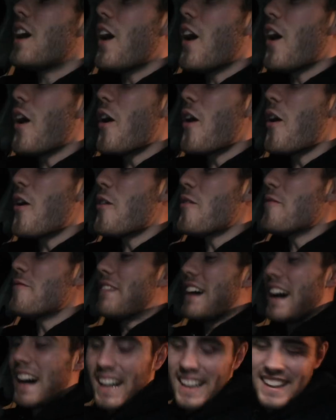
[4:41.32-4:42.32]
Oh
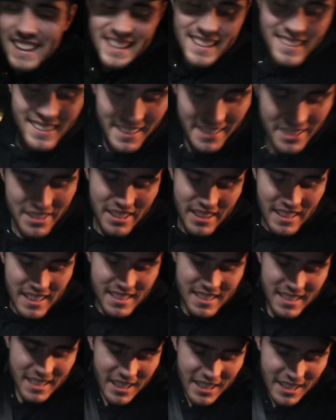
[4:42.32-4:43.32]
my gosh,
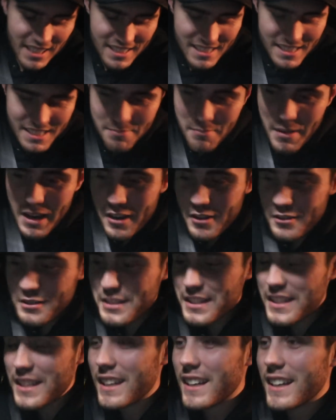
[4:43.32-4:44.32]
this car
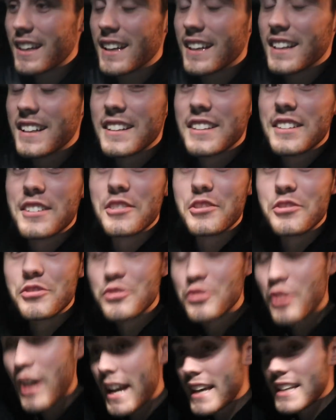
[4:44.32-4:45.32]
smells
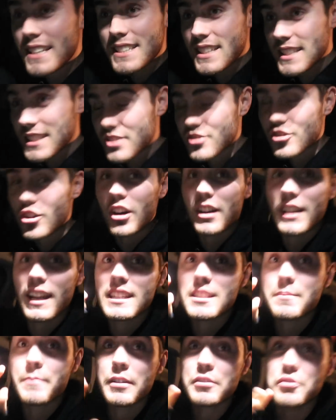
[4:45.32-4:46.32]
crazy strong.
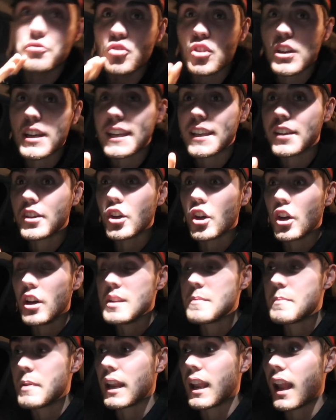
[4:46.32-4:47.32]
Like, smells really
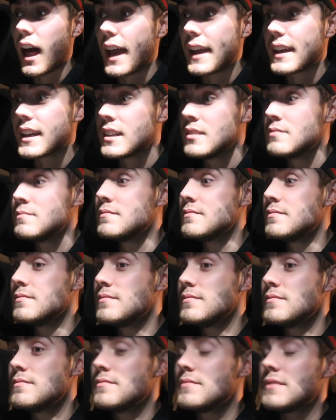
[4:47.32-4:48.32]
good, but like,
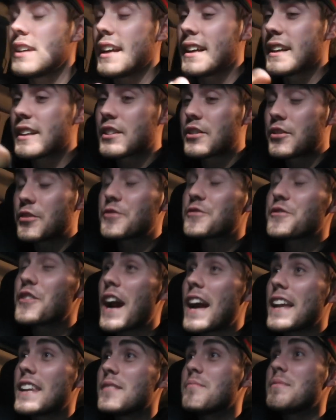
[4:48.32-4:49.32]

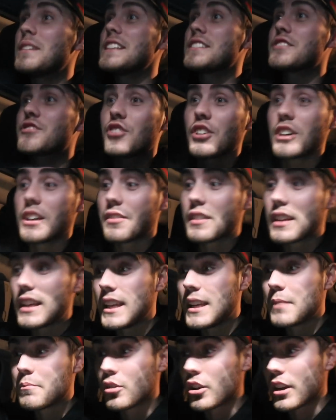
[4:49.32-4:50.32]
incredibly strong of
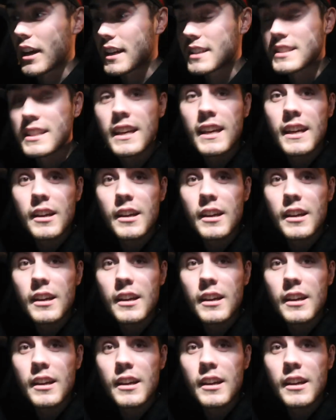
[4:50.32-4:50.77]
cleaning products.